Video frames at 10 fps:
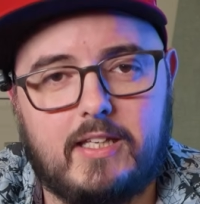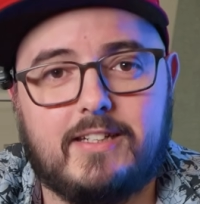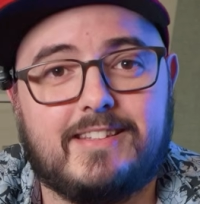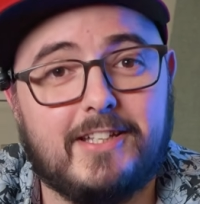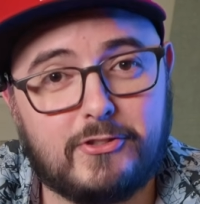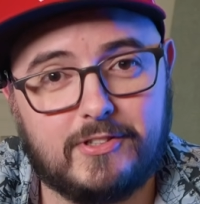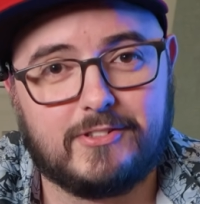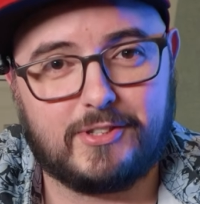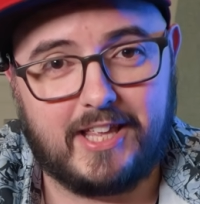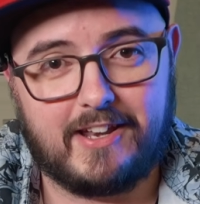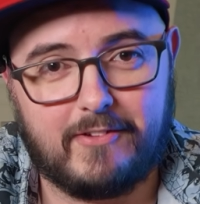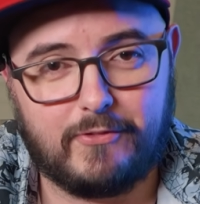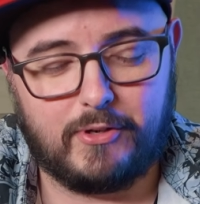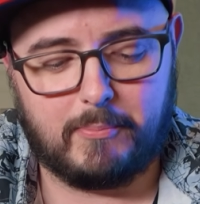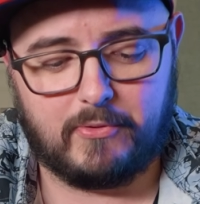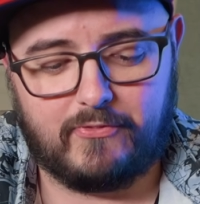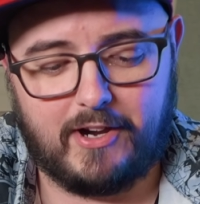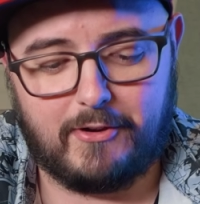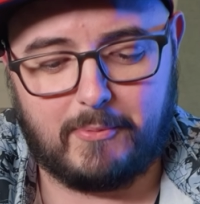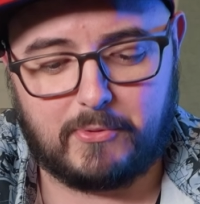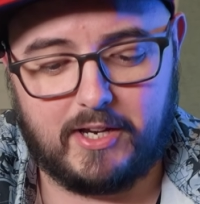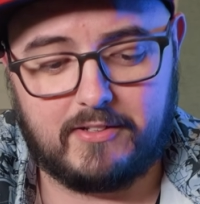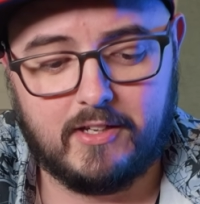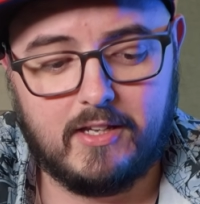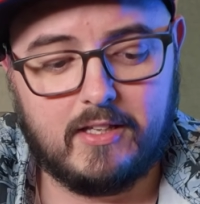In addition to that headphone amplifier upgrade,